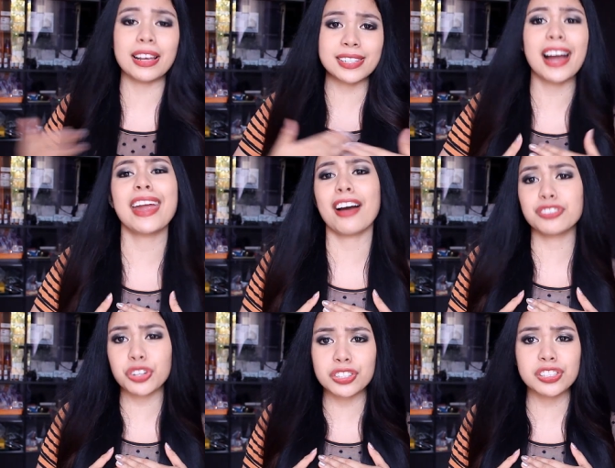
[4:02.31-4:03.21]
yes, I
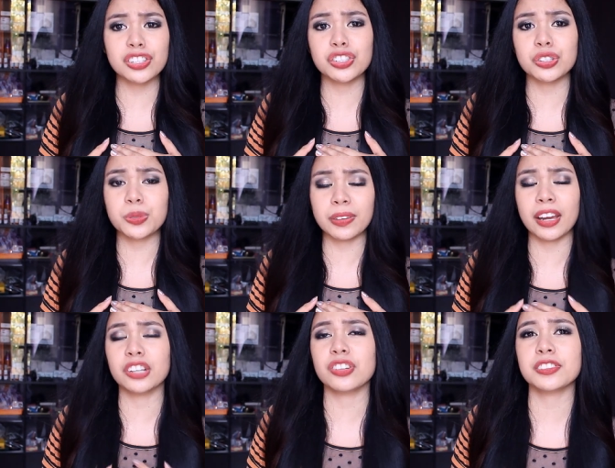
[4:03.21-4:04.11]
have trust issues with
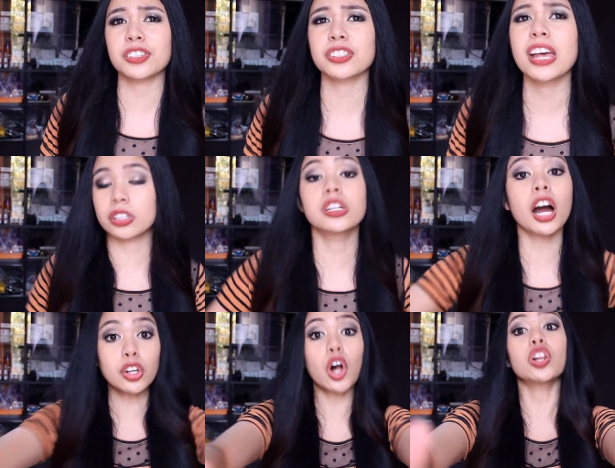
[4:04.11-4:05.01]
hairdressers. Sorry,
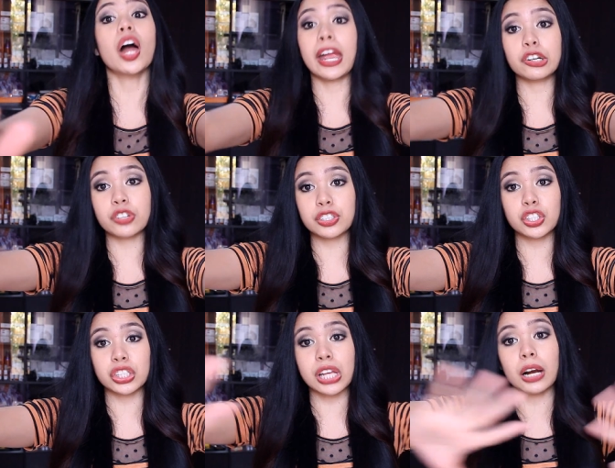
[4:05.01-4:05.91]
not all
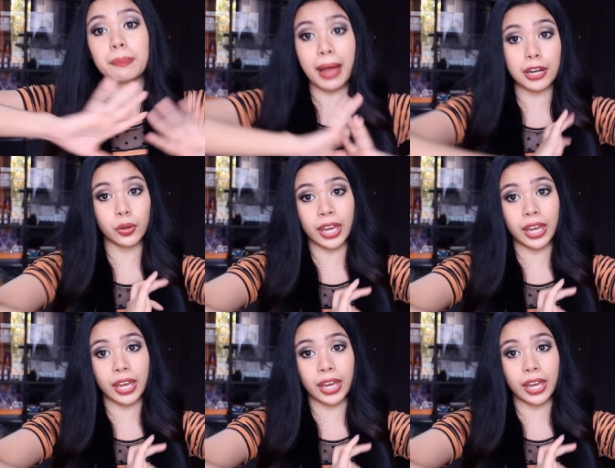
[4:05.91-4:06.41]
hairdressers are bad,